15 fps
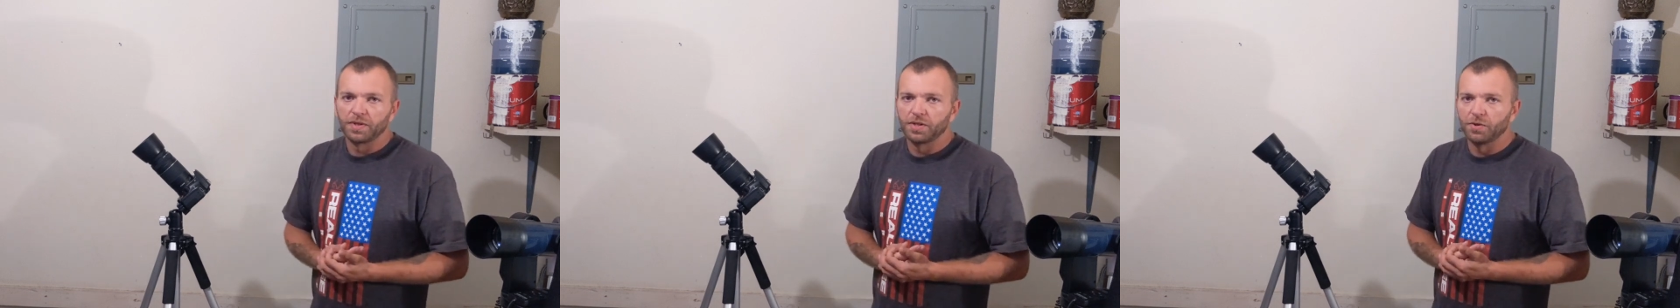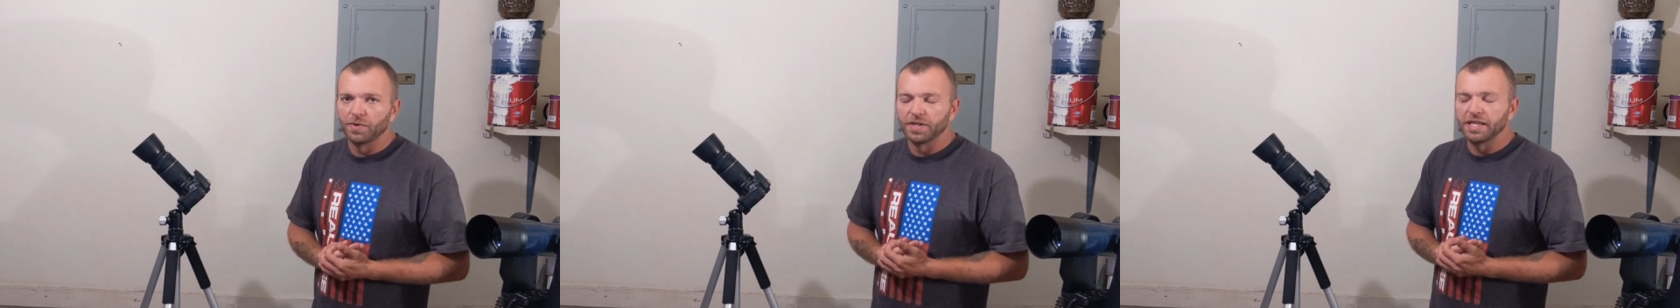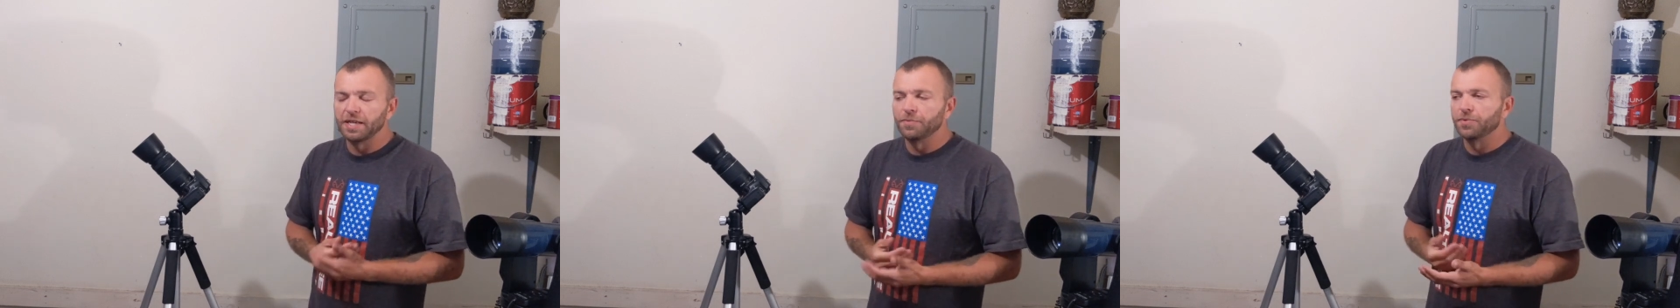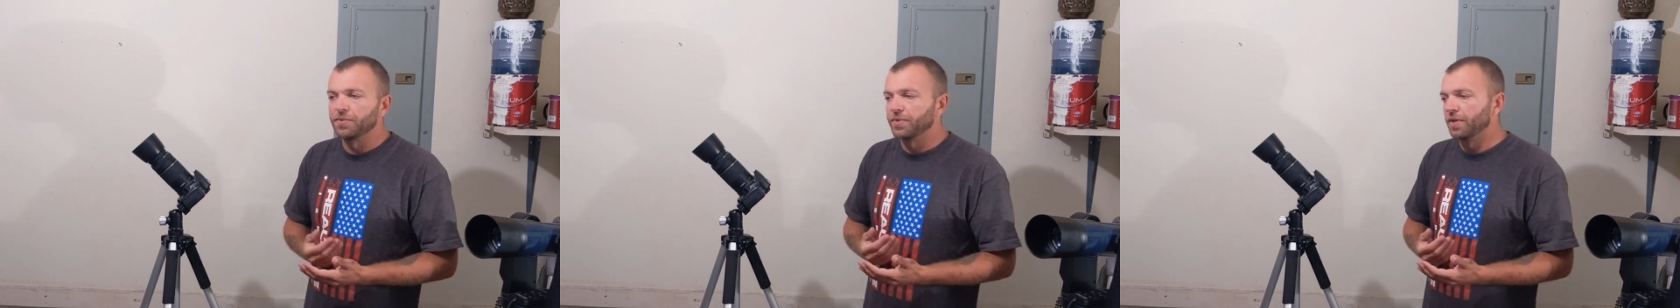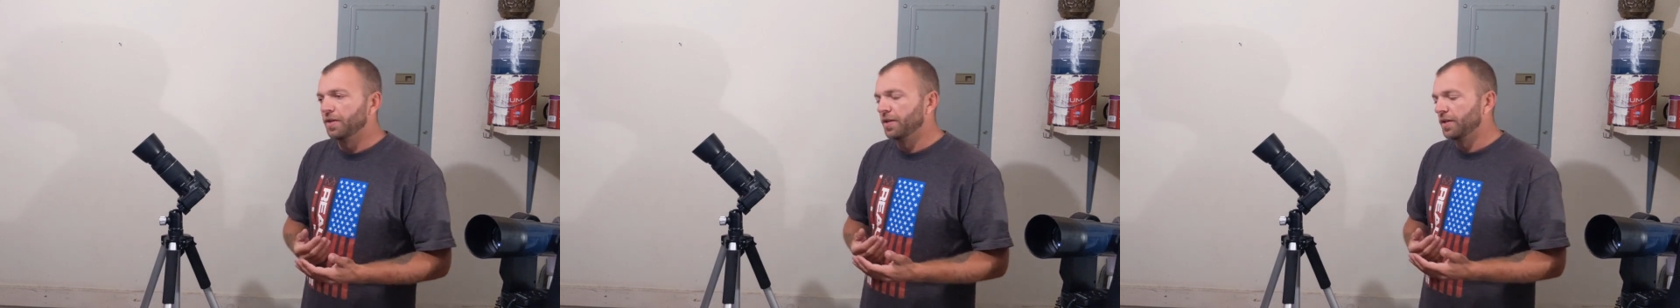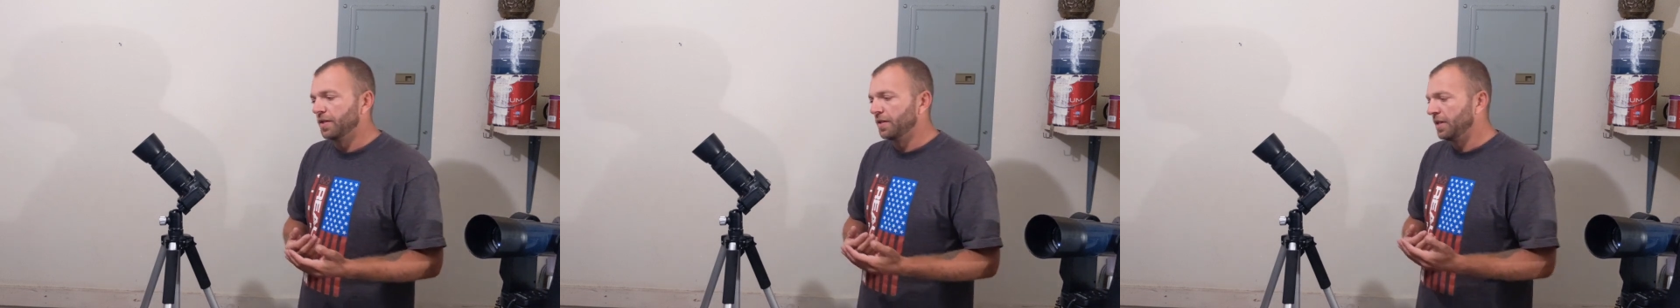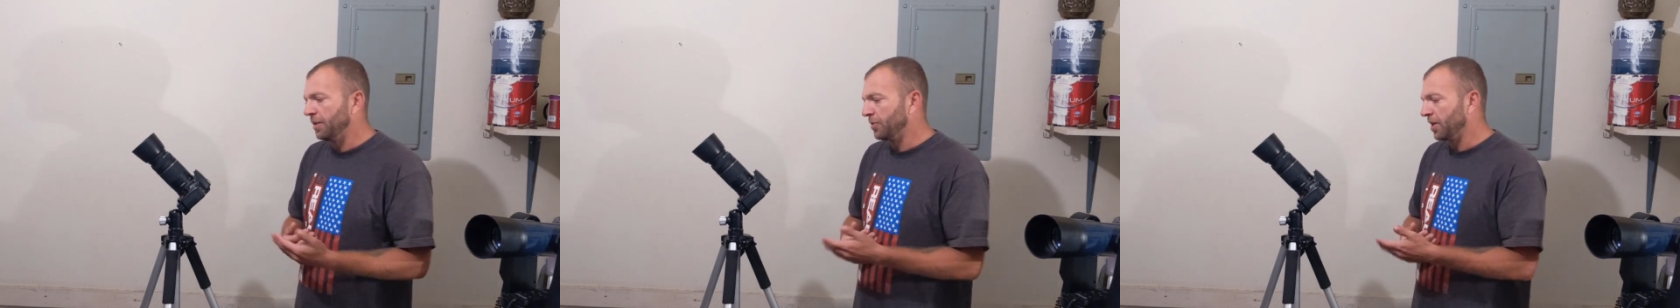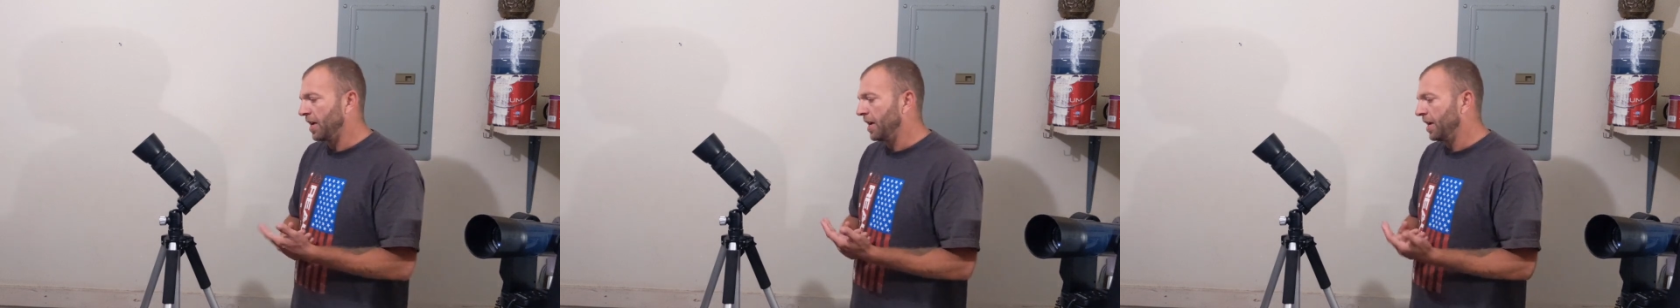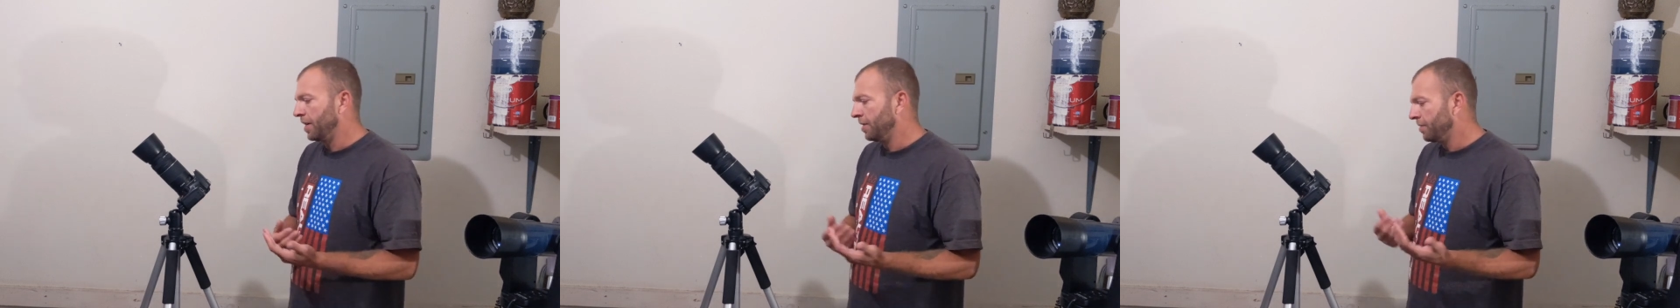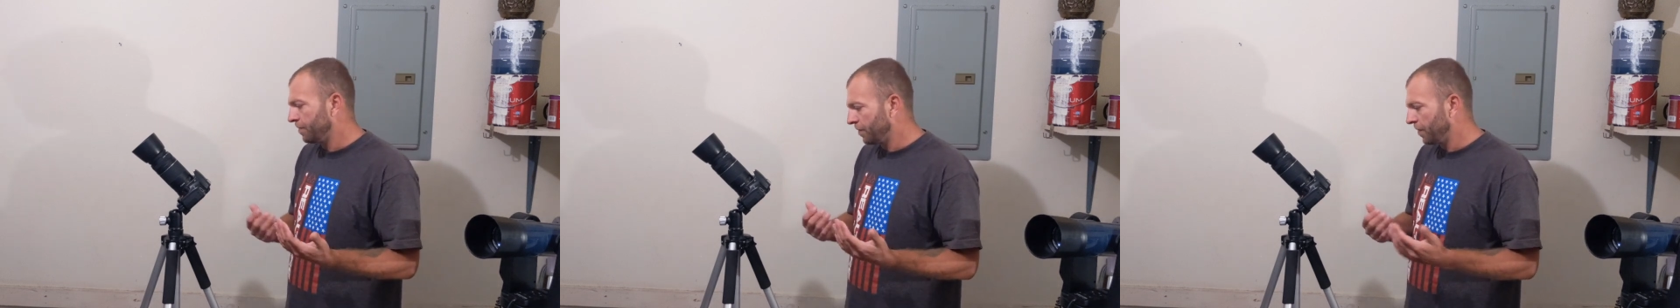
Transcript: doing deep sky